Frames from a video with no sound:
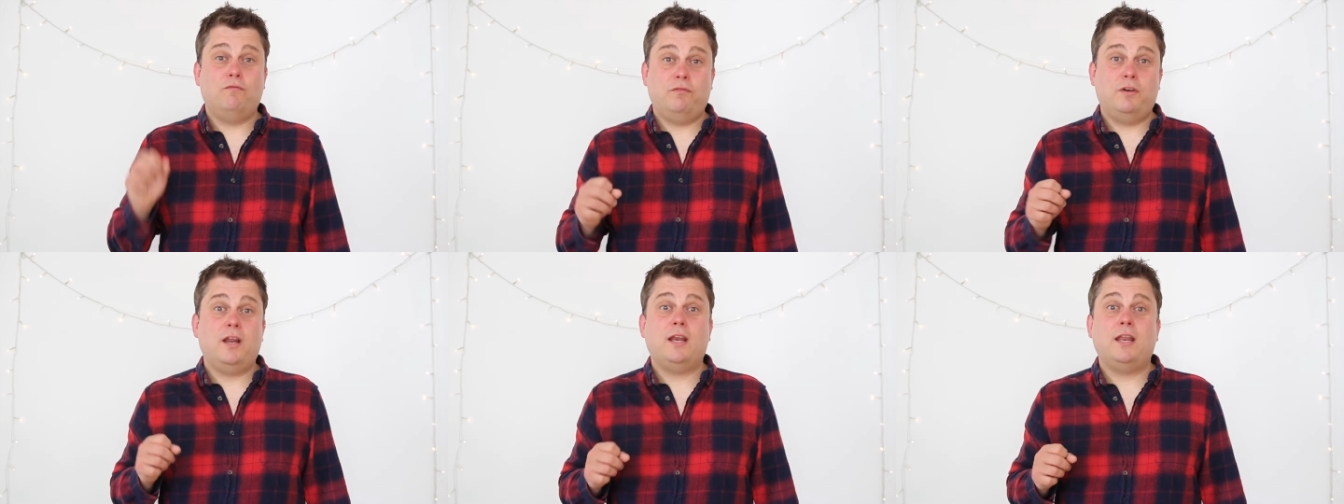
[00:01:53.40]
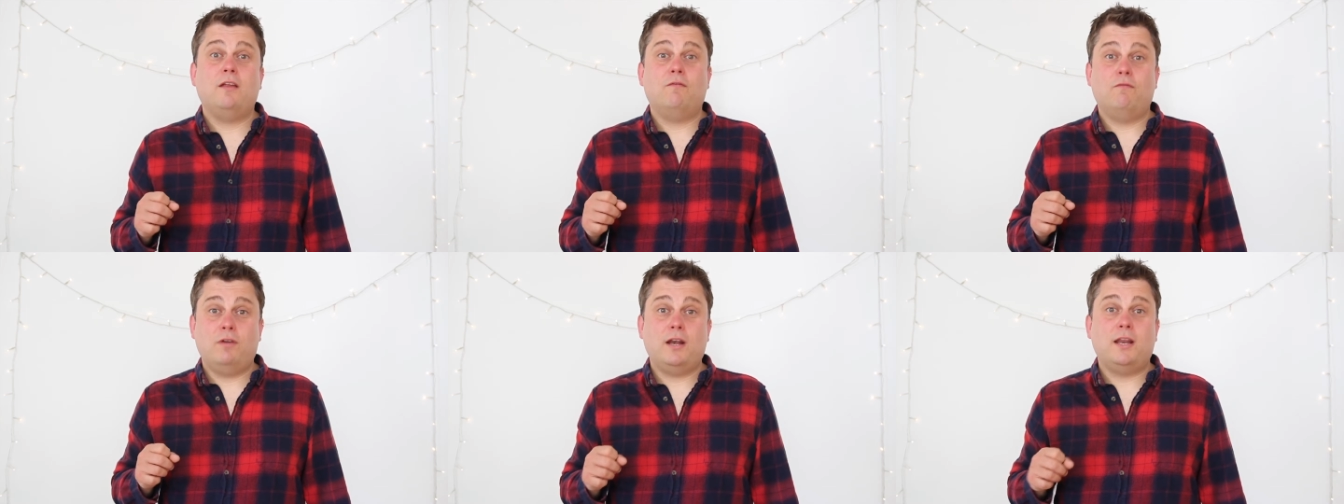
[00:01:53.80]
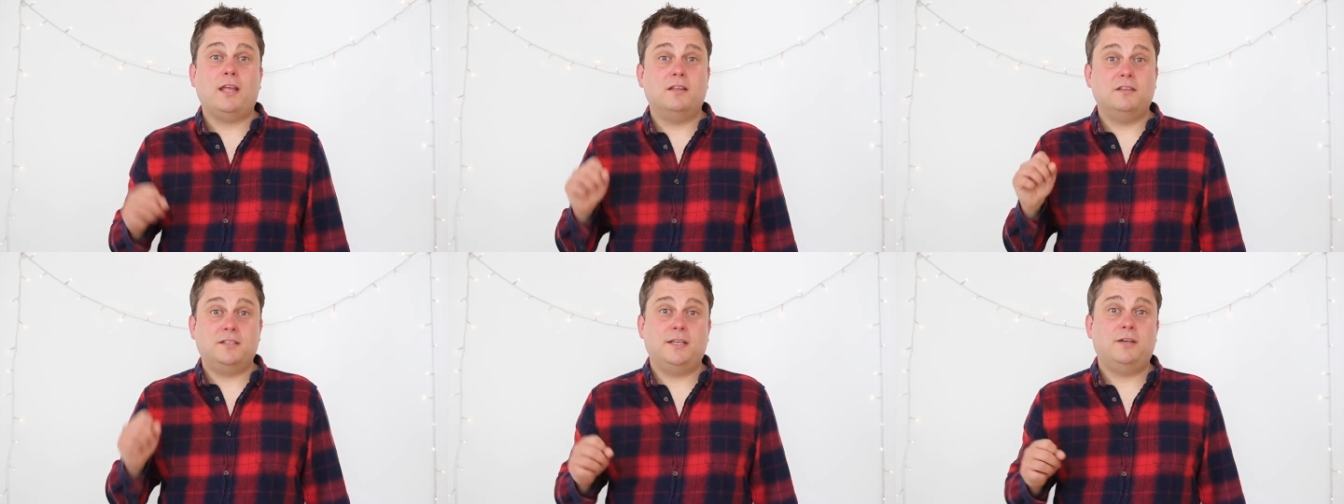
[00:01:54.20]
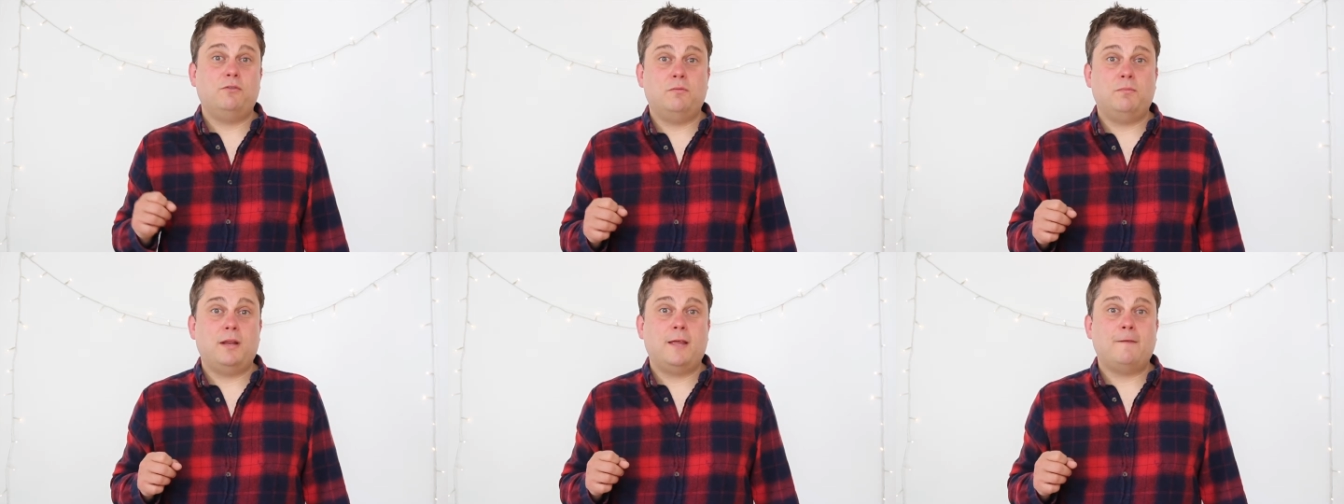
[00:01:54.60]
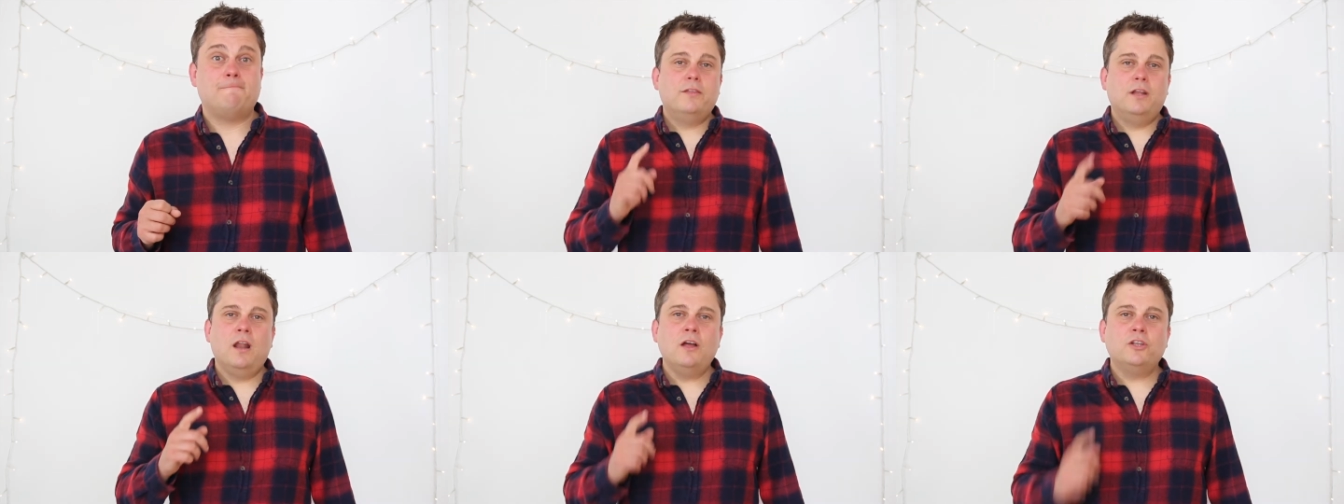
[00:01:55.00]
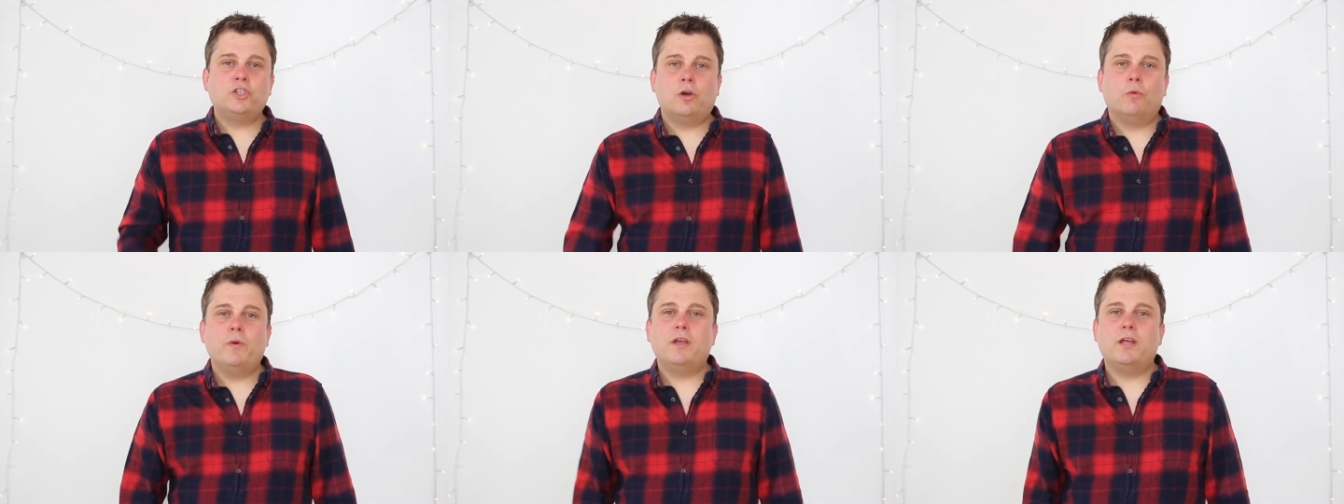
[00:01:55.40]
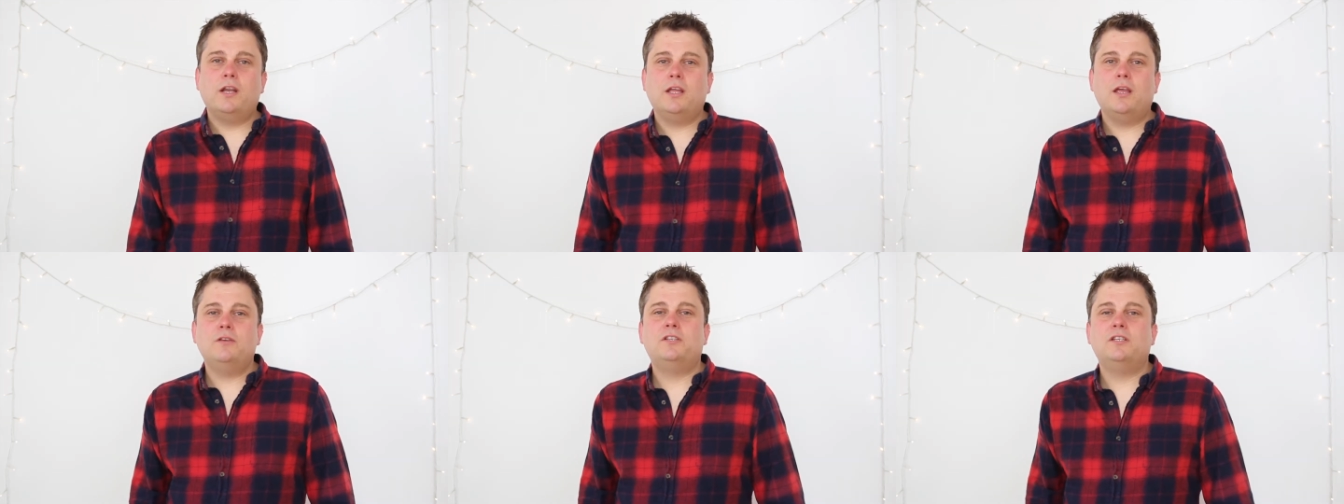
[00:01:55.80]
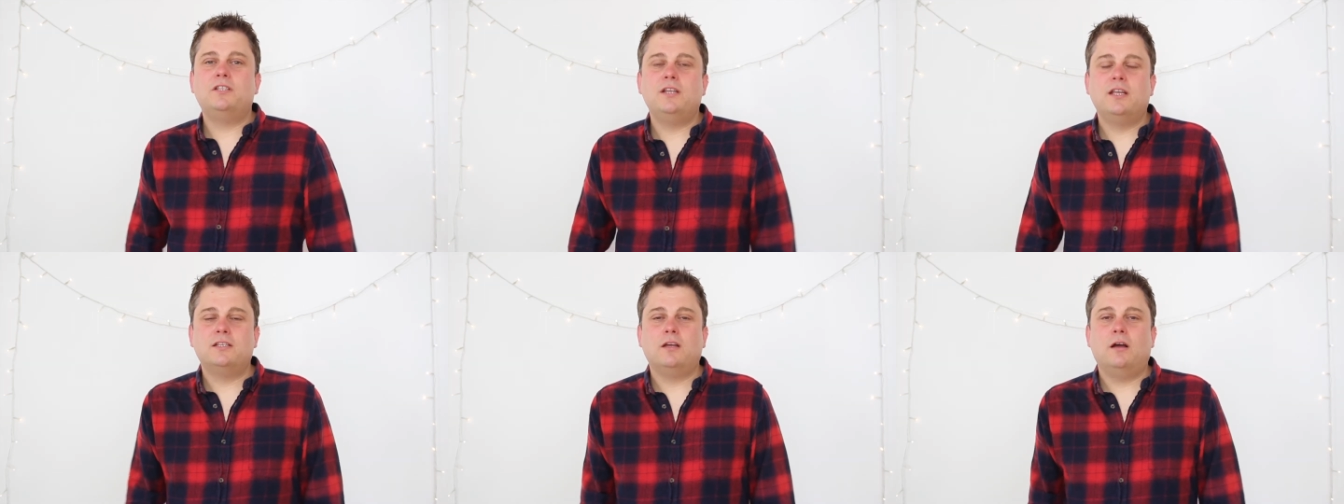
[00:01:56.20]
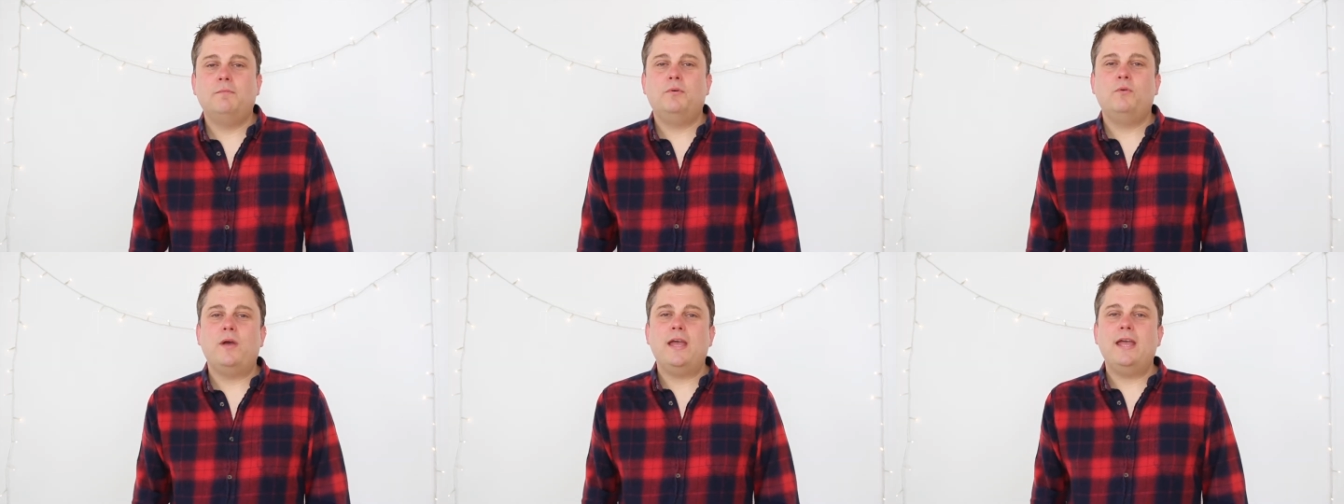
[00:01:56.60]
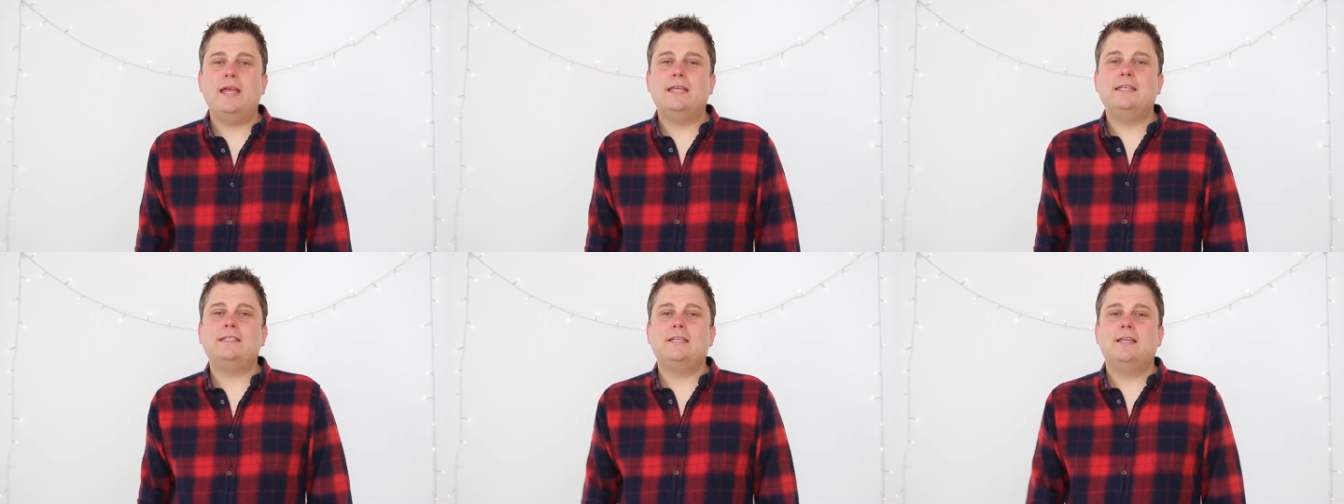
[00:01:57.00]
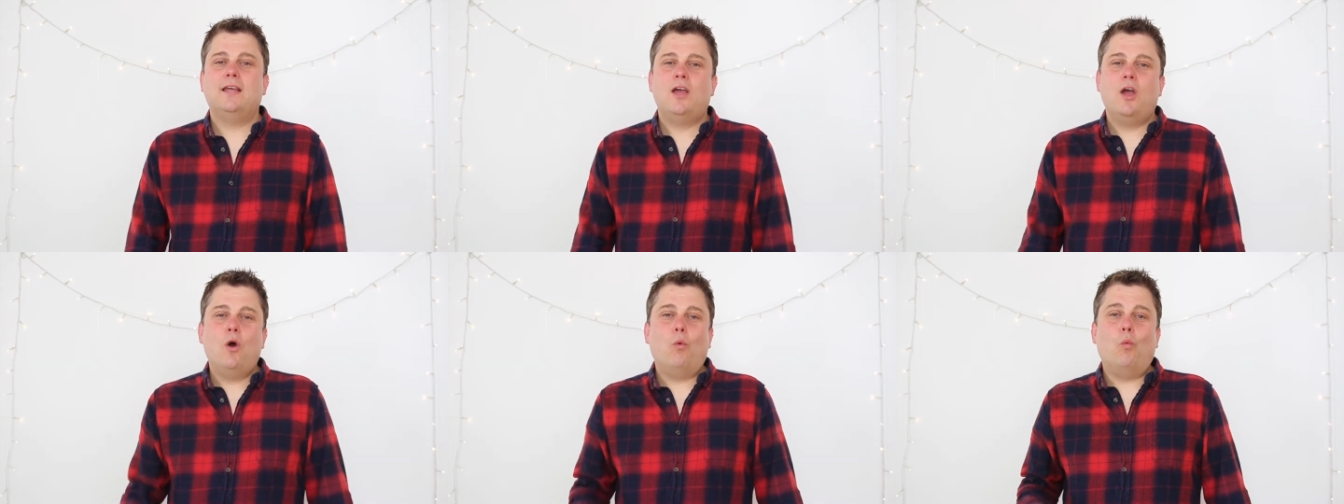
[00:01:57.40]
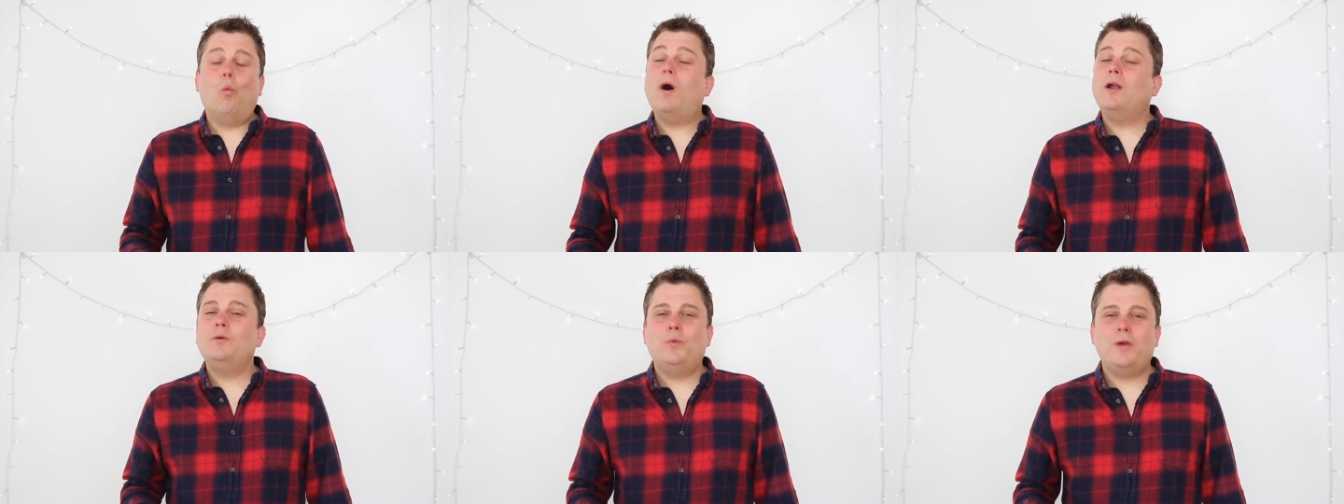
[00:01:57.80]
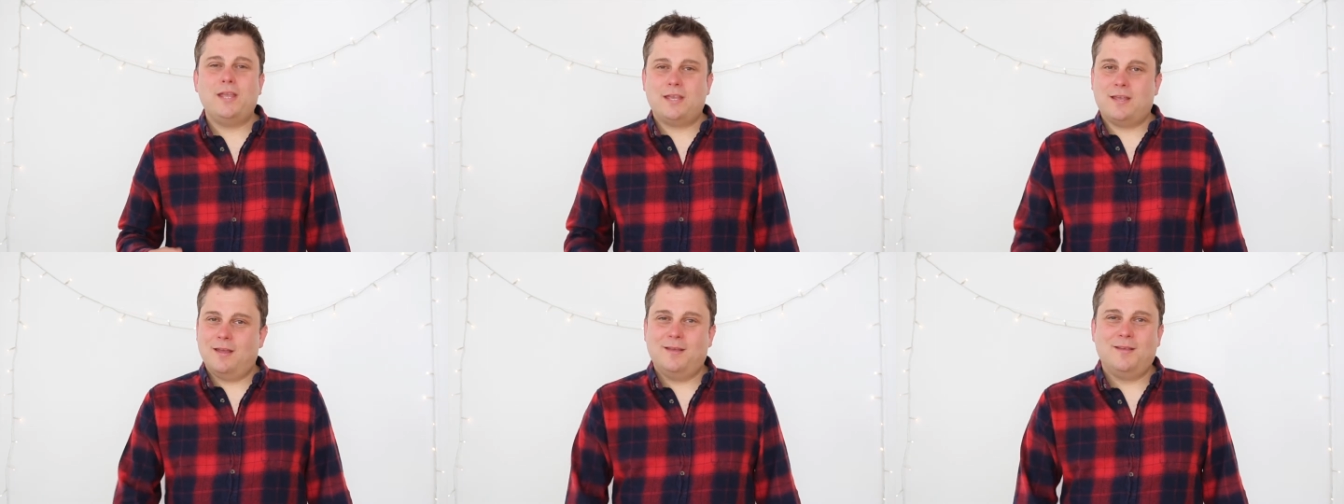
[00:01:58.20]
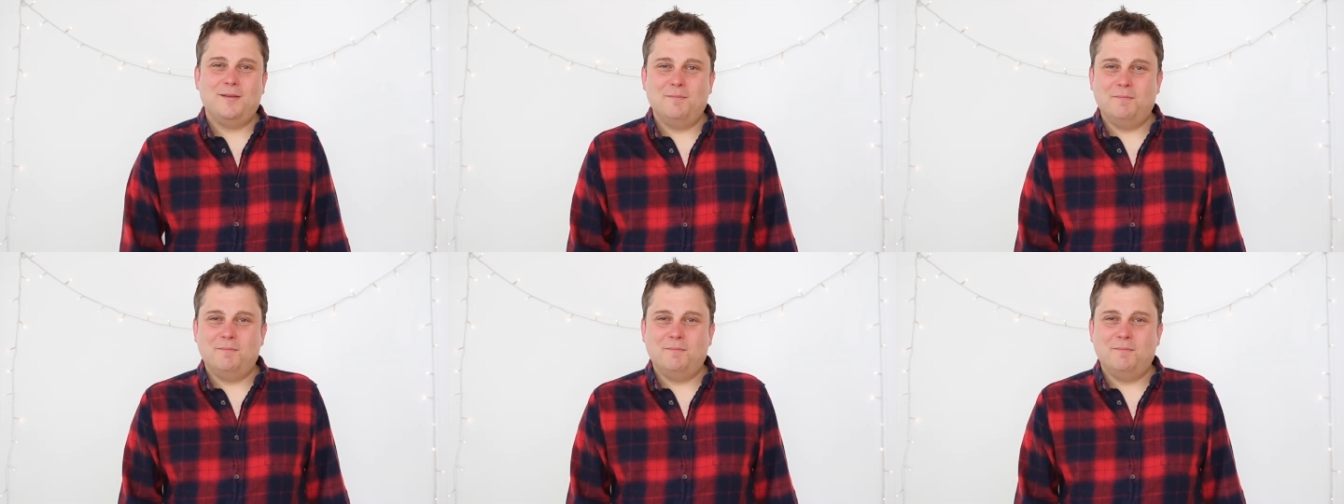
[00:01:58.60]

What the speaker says: really, really considerably. The last song we're going to use as an example is One Week